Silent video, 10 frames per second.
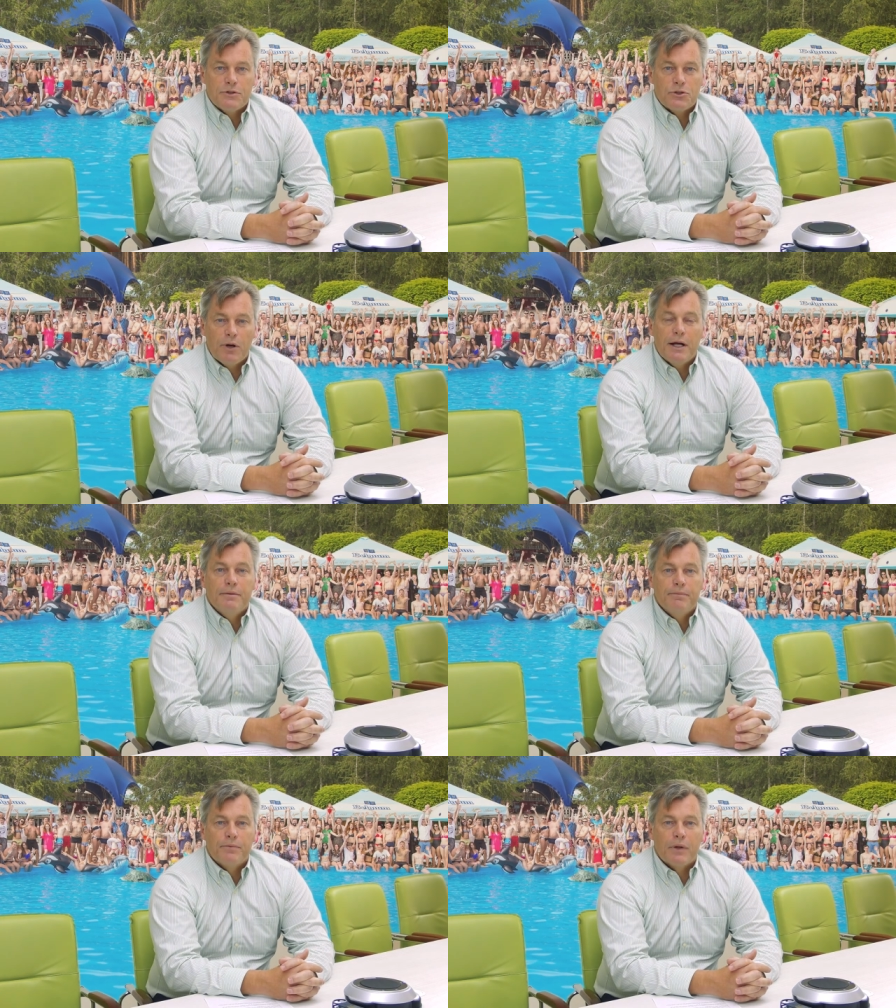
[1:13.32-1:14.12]
is
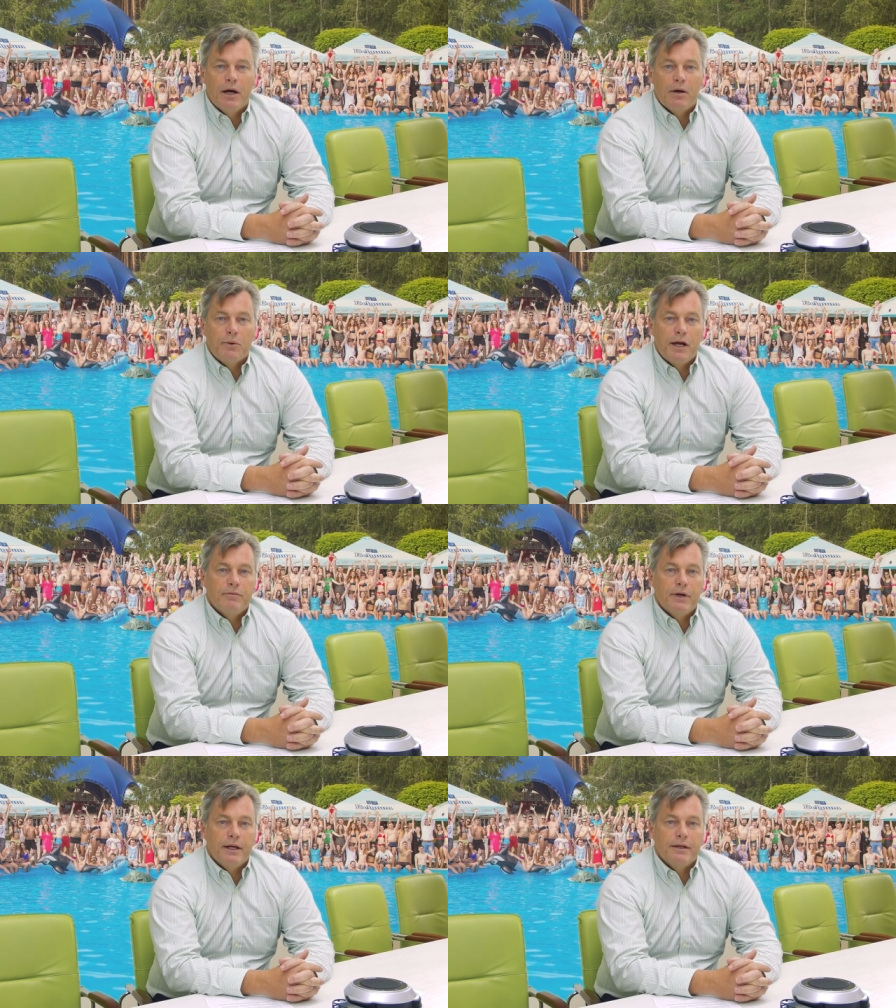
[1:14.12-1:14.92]
great. We
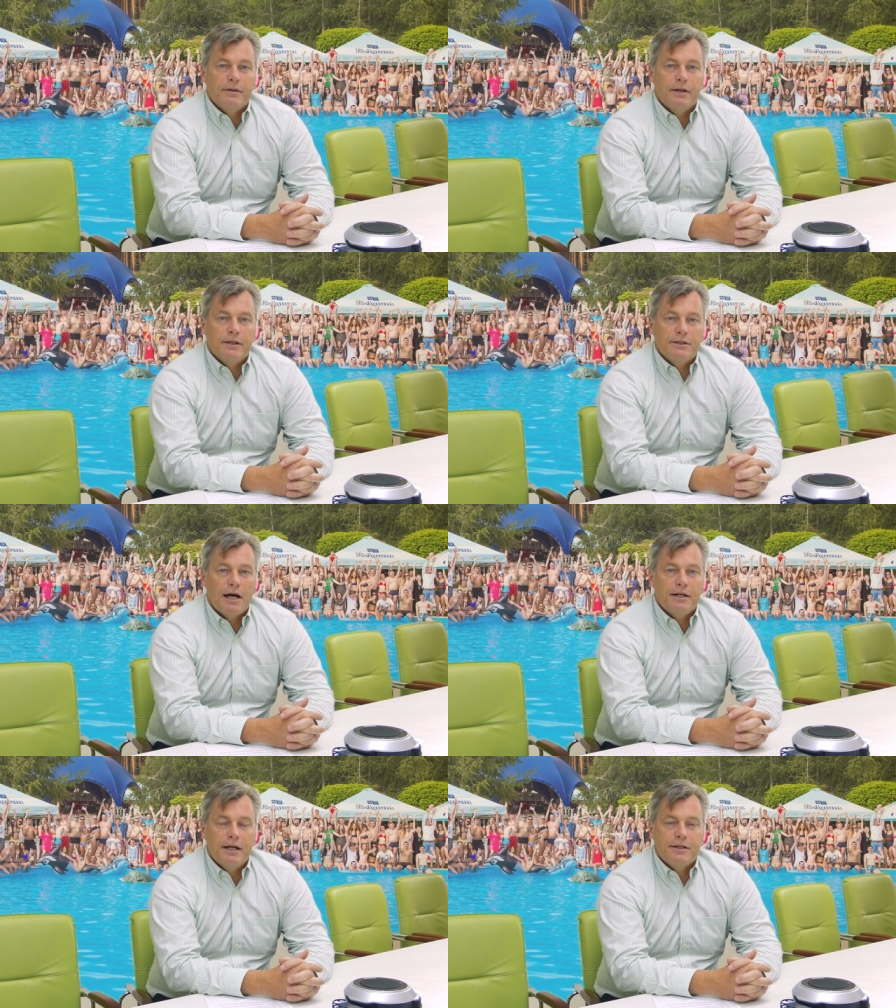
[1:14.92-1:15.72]
have a
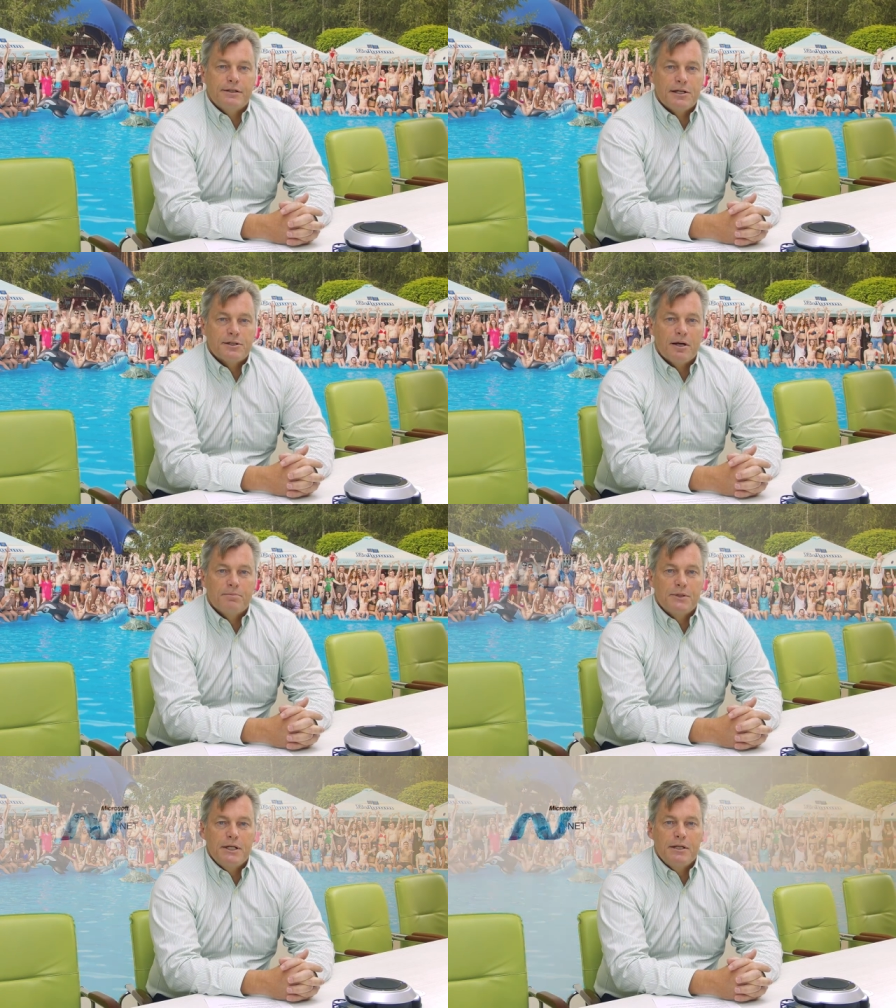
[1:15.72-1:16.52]
.NET
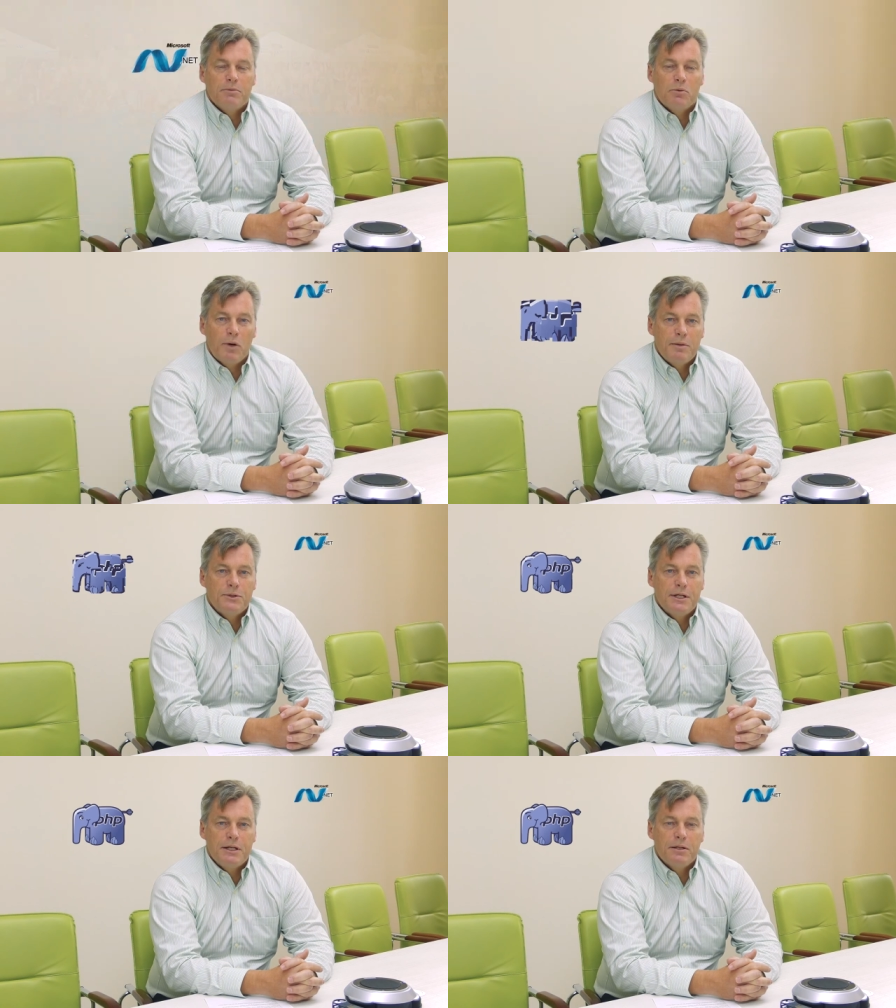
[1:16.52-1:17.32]
desktop team, a
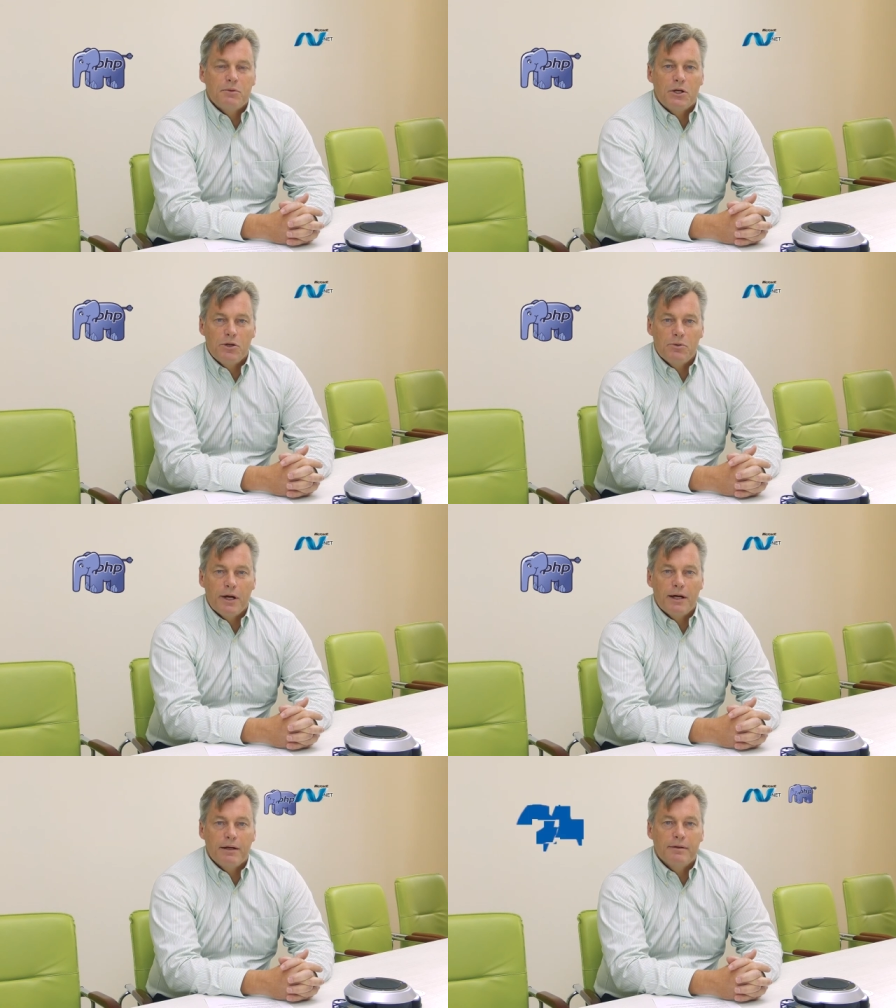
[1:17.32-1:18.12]
web team,
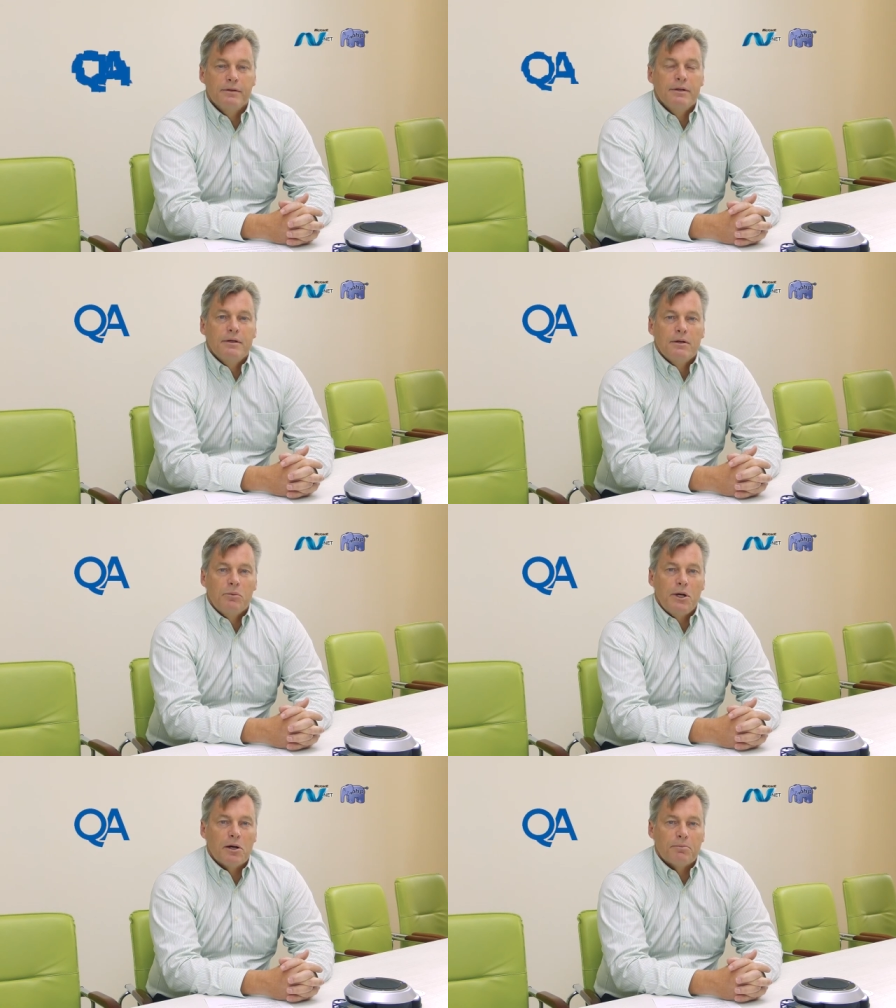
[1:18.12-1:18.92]
QA.
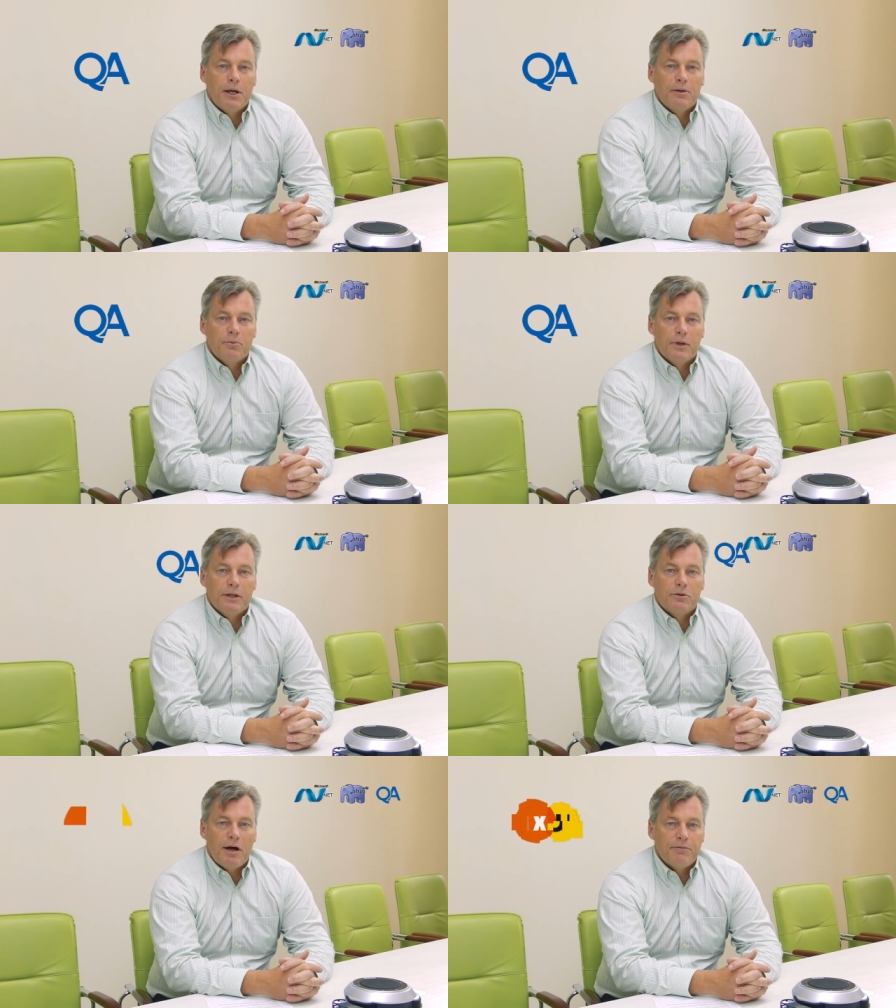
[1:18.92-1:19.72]
We augment
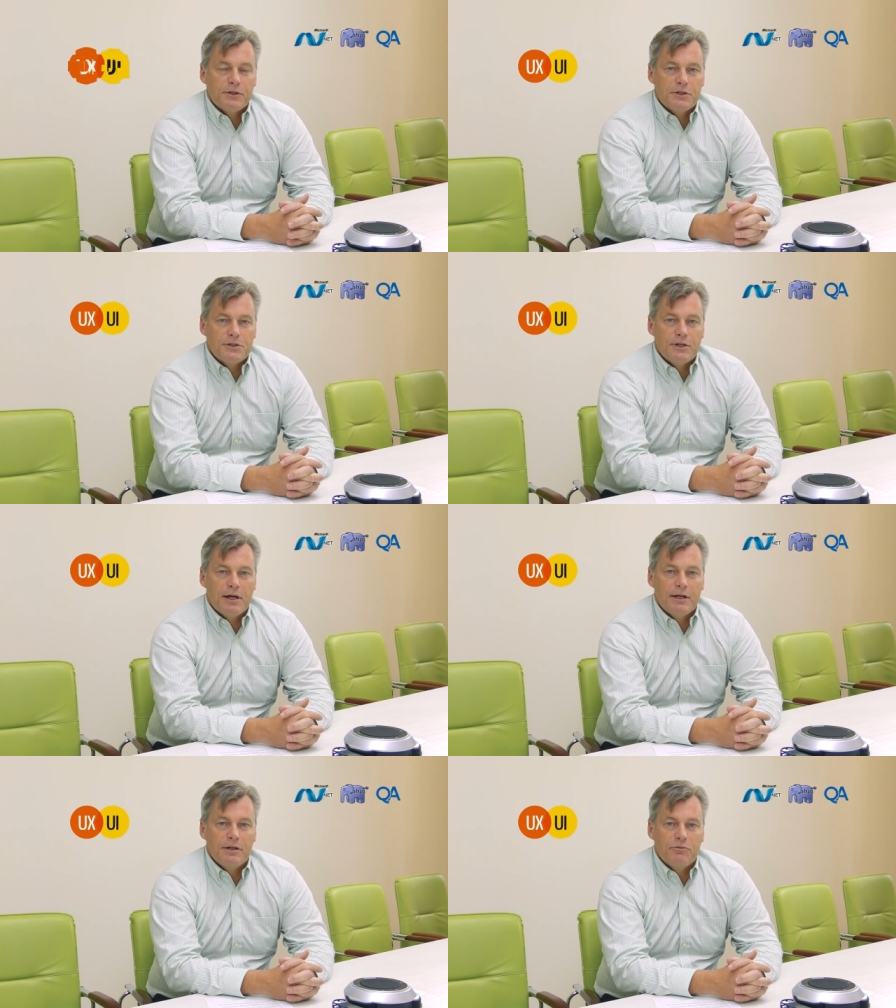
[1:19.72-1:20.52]
with graphic
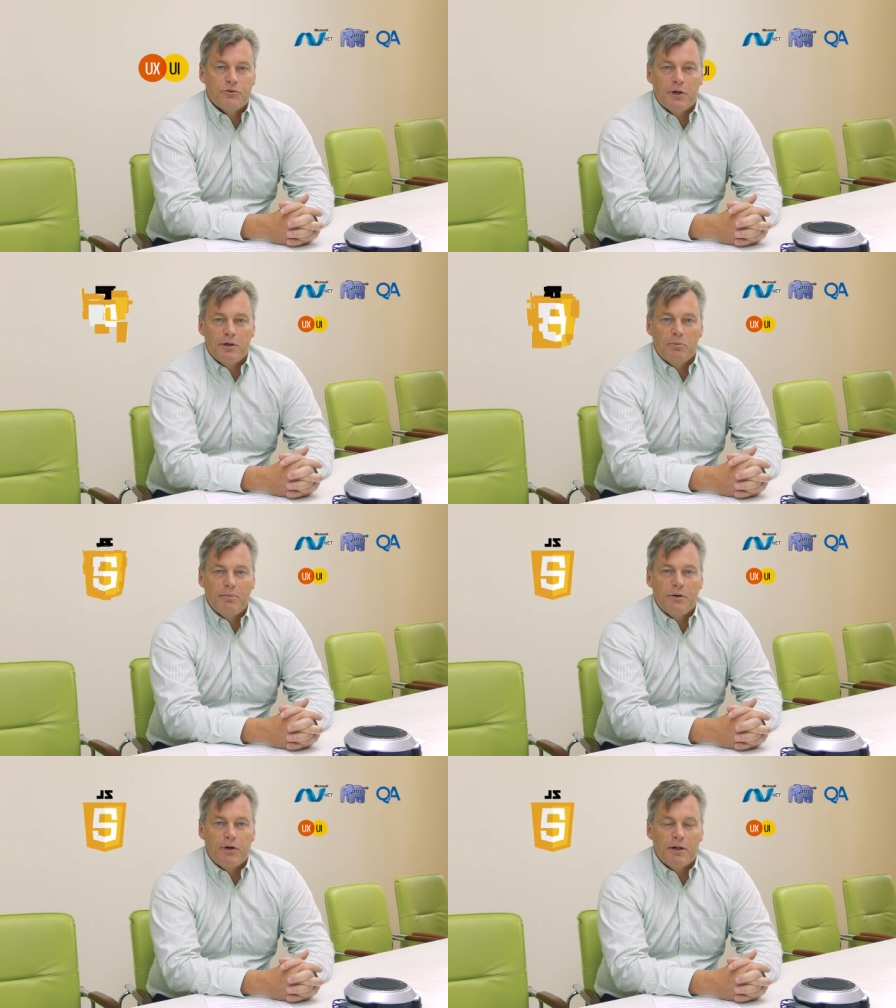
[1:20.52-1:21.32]
design and front-end
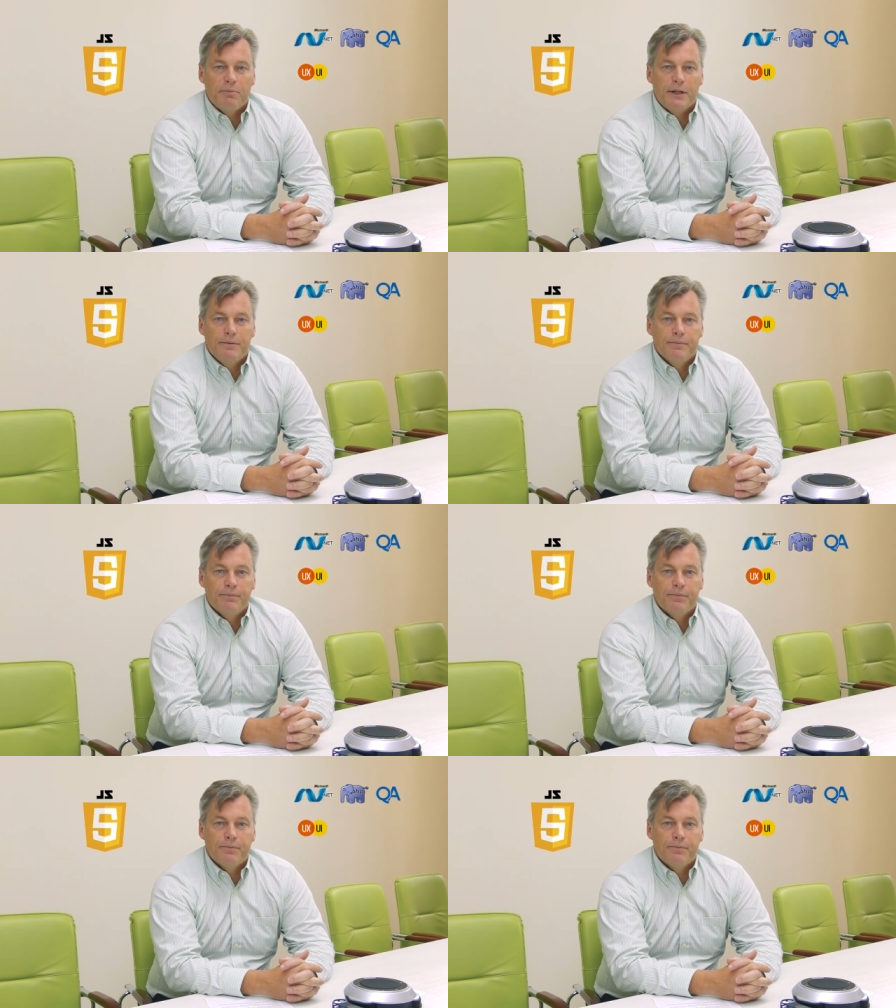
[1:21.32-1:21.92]
web development.